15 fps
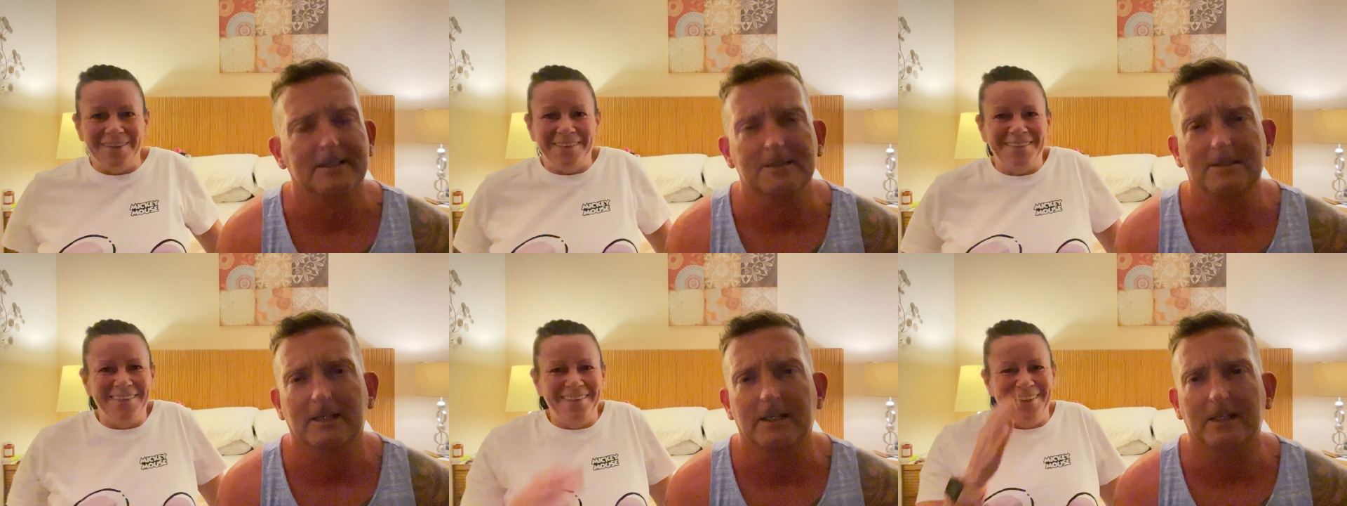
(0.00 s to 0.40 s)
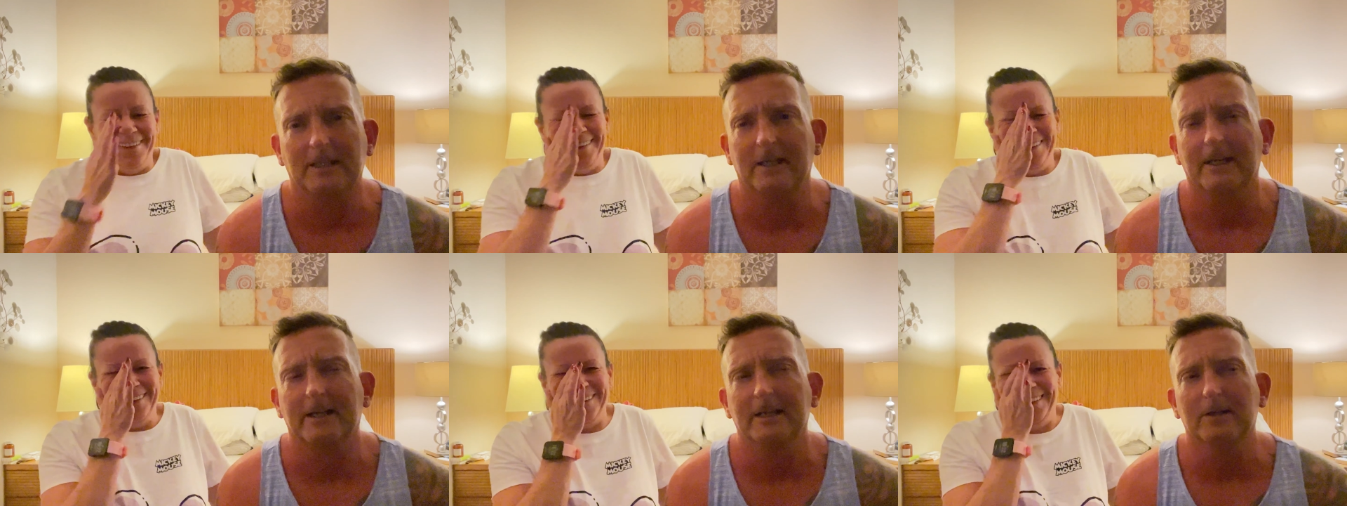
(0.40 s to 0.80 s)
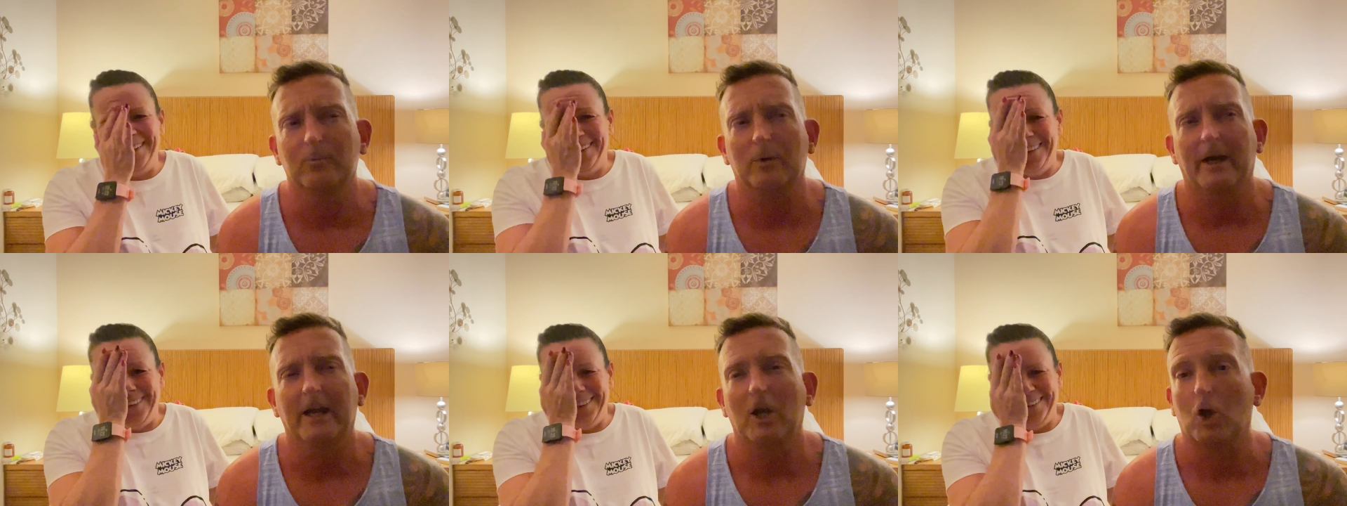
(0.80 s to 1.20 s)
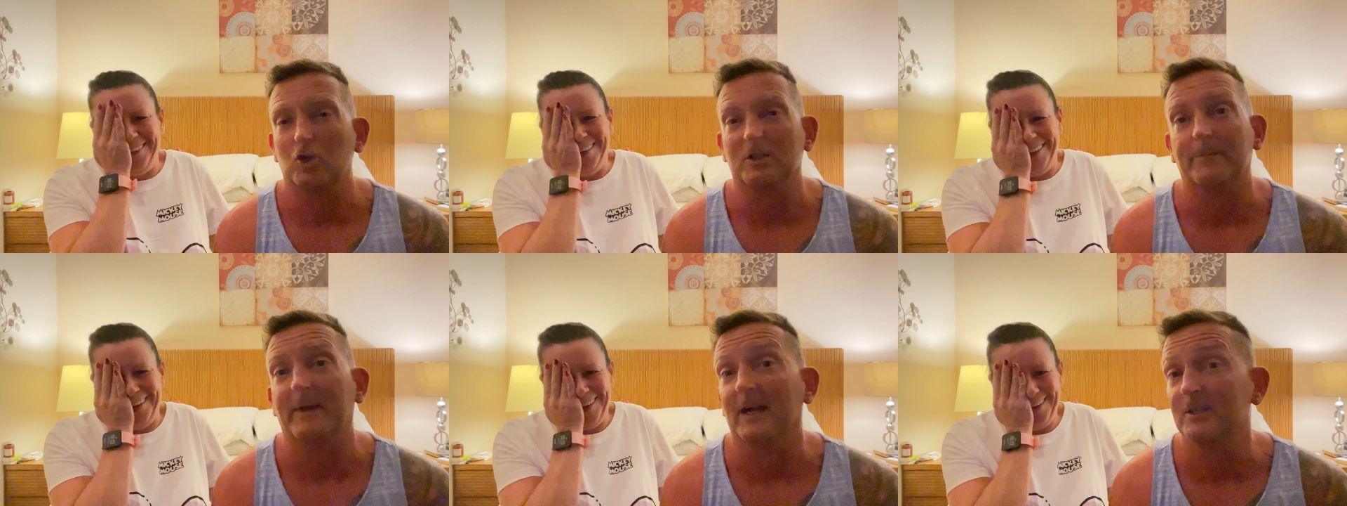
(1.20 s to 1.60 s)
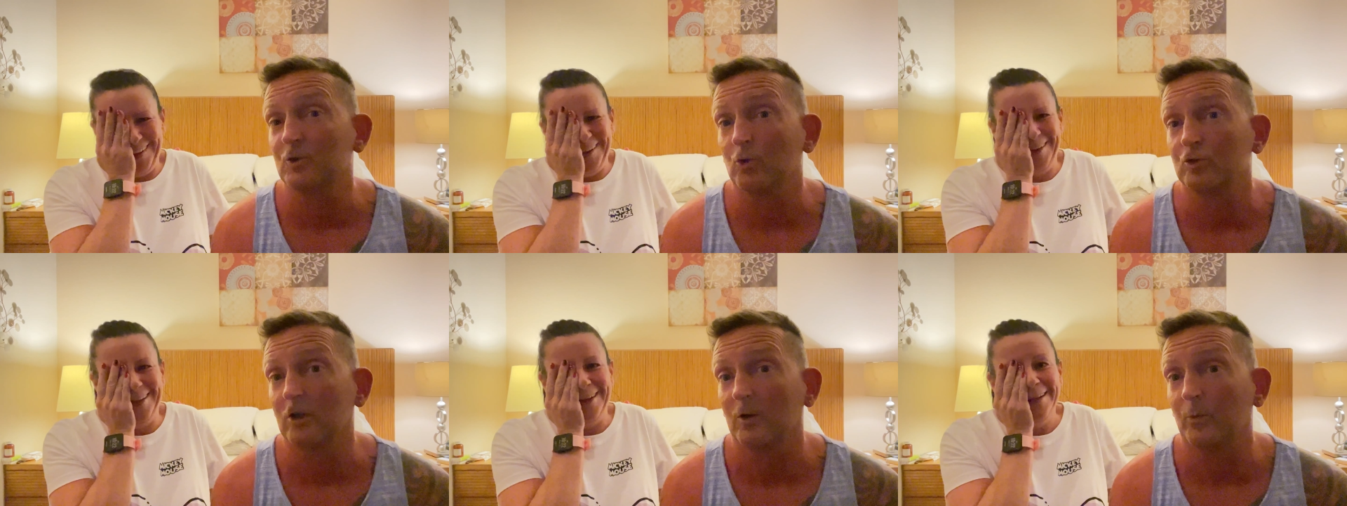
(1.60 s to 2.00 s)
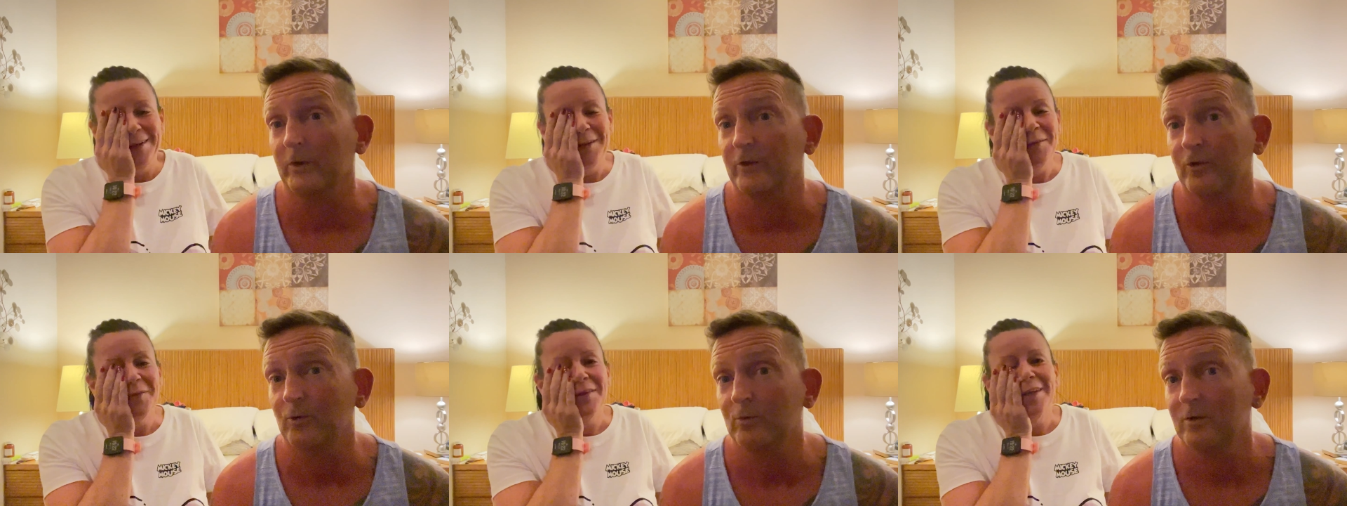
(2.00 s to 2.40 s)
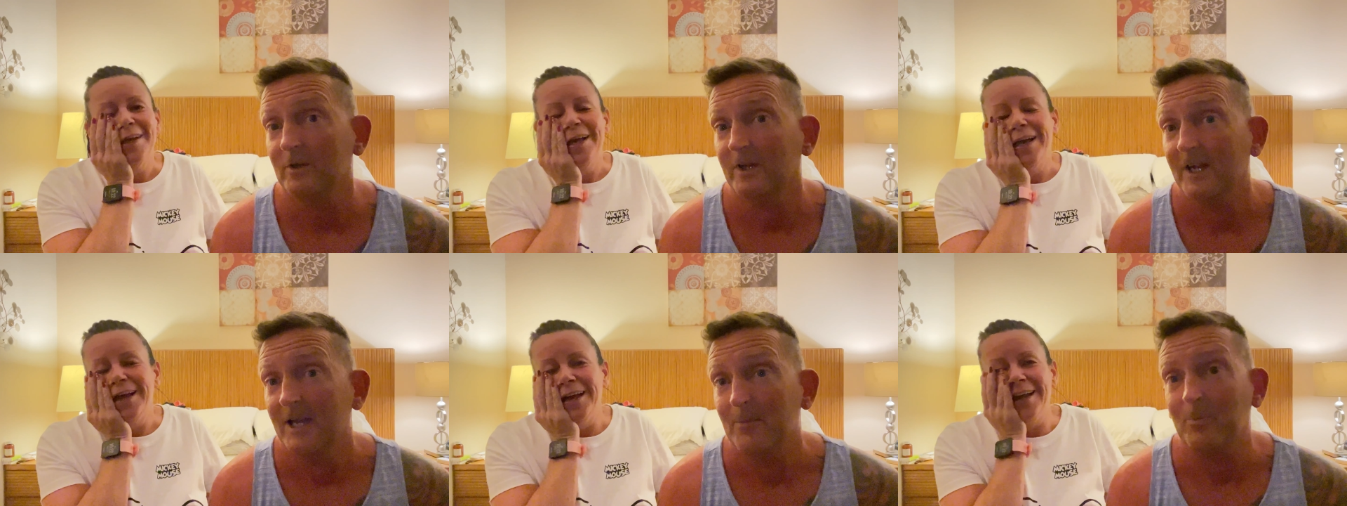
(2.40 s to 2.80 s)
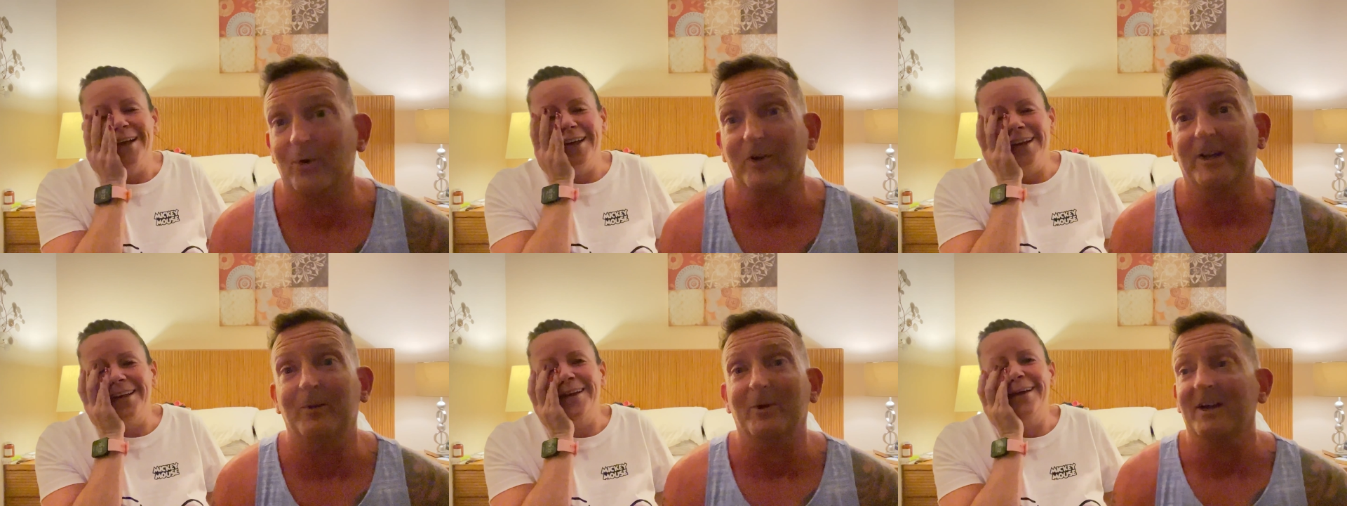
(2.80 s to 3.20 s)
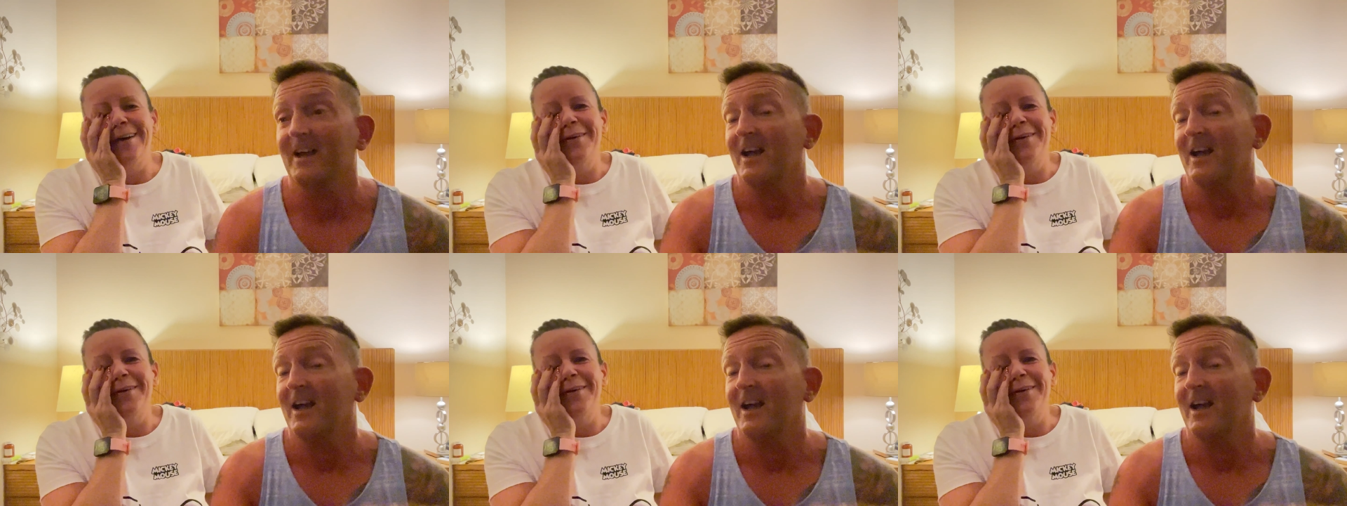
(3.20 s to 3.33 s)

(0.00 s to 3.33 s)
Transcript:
Speaker 1: said, yeah, why? Because I mean, I suppose all the way through. But anyway,